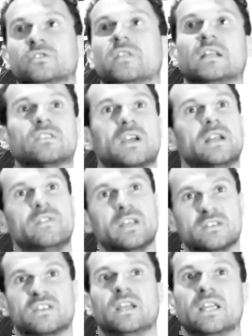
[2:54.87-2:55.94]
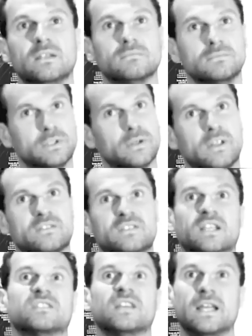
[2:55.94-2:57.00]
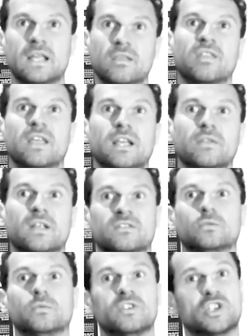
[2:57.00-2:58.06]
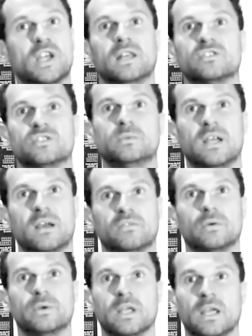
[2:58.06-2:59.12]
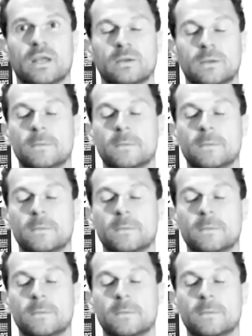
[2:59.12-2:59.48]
So that's kind of the exciting, you know, that's the exciting thing, and that's sort of the challenge that we have going ahead.